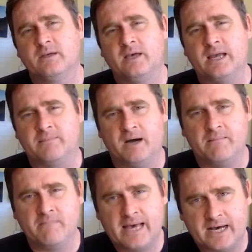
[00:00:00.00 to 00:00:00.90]
and my
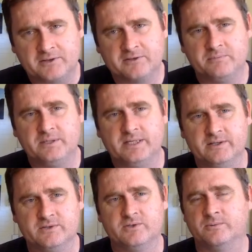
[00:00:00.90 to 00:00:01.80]
mouth
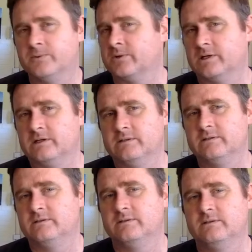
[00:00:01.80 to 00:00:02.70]
begins to water,
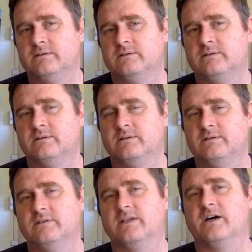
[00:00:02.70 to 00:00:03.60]

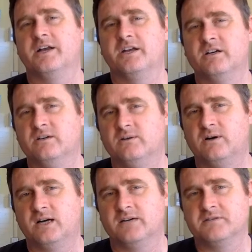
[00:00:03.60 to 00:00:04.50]
then I know
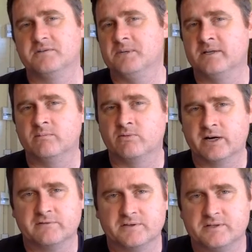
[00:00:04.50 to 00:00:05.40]
I have committed
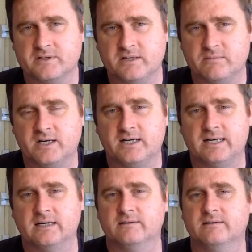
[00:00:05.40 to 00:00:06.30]
breakfast in my
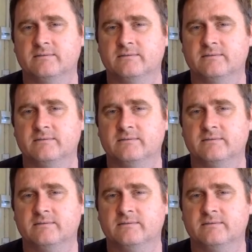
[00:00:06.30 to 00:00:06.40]
heart."